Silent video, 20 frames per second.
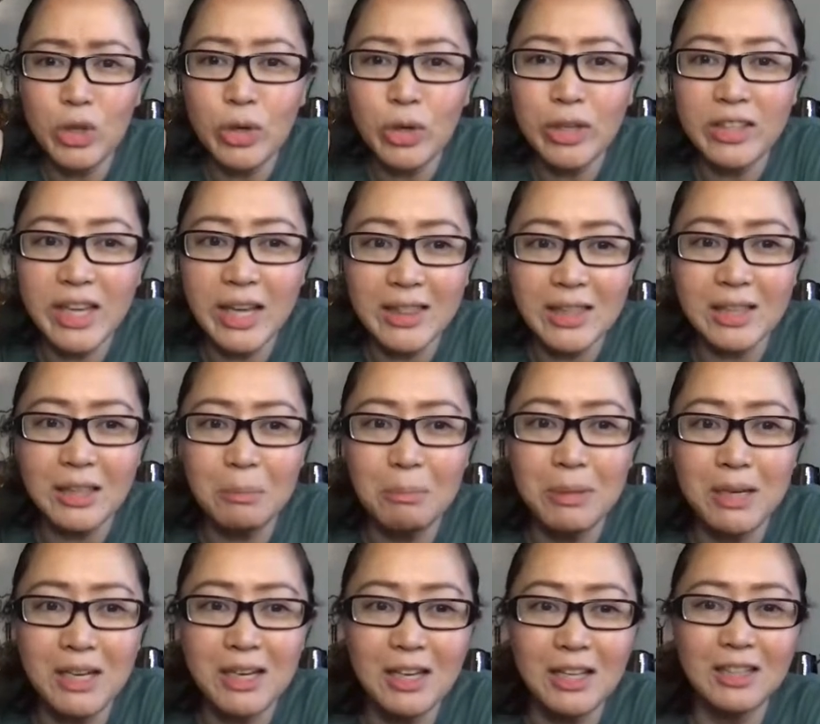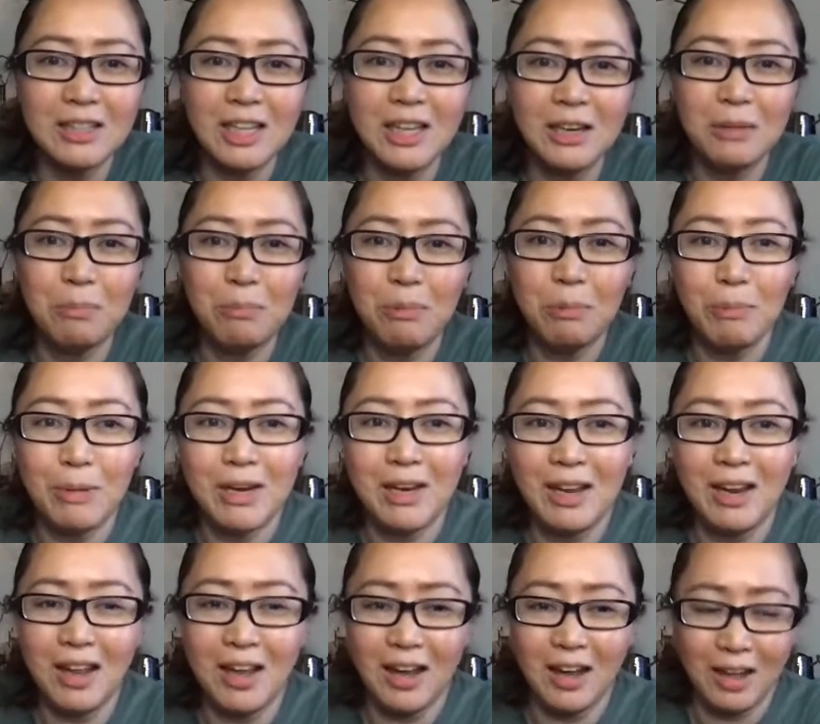you can get that in
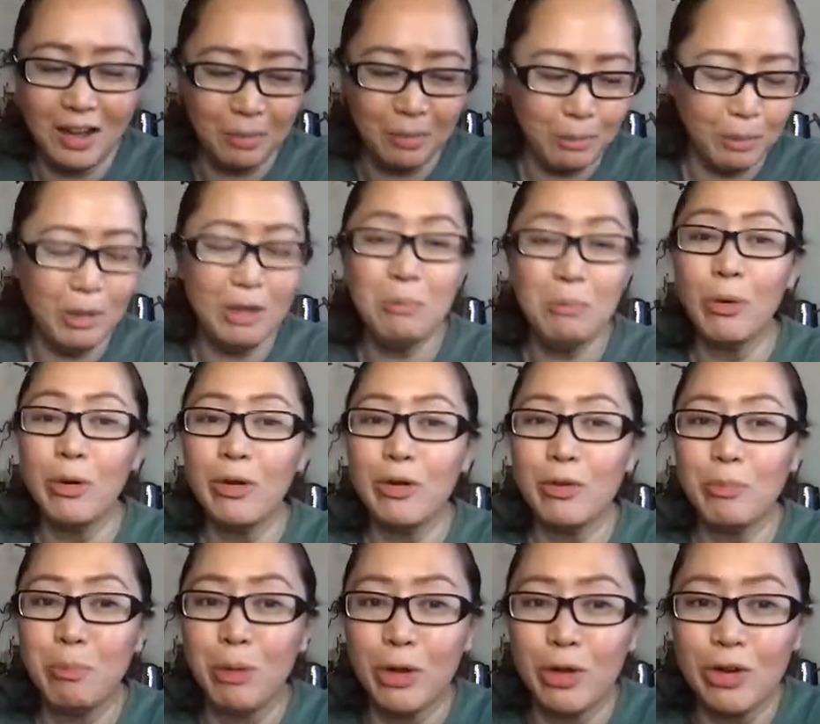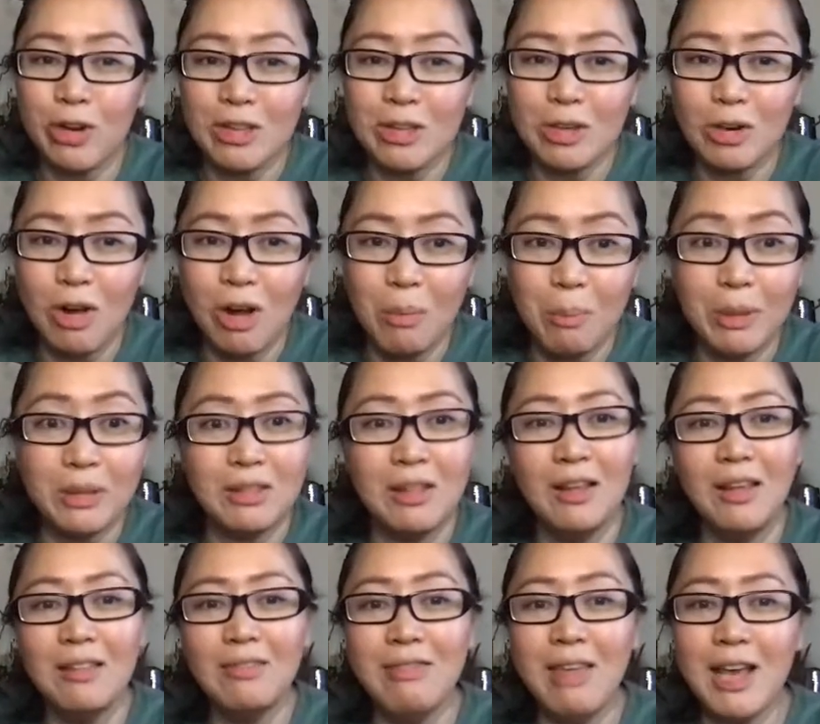Manila, Mercury Draw, but
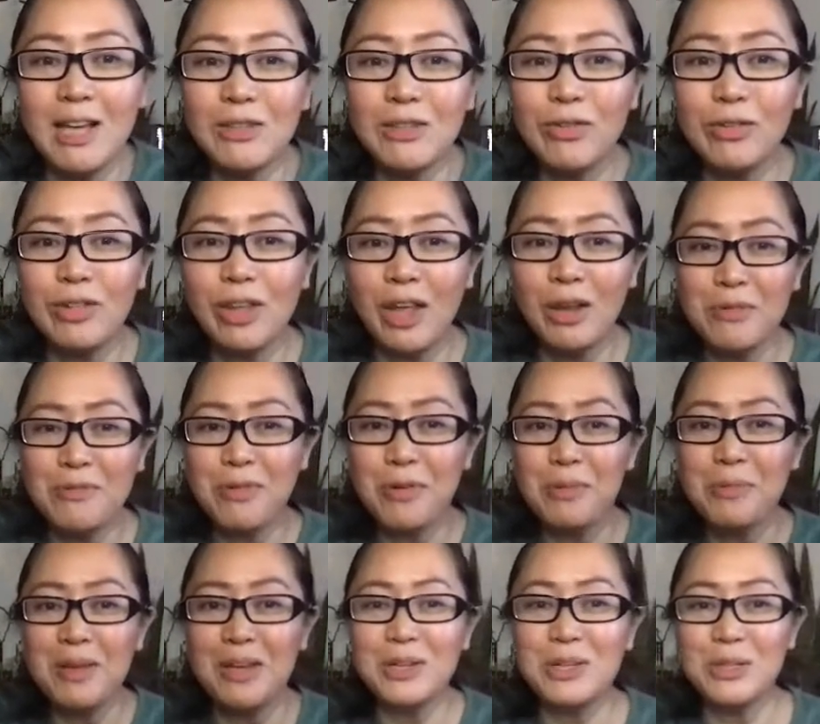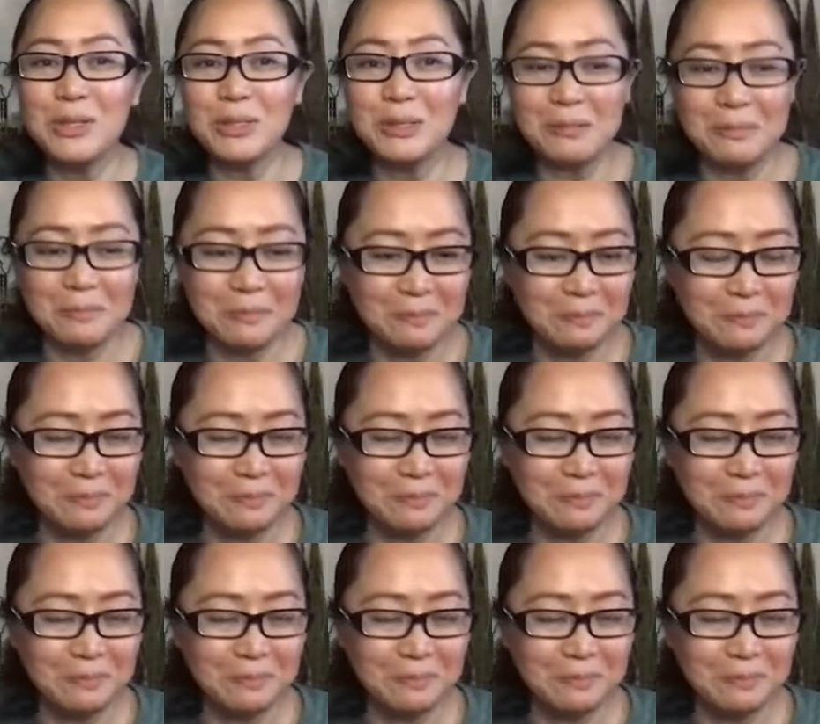thanks for the information.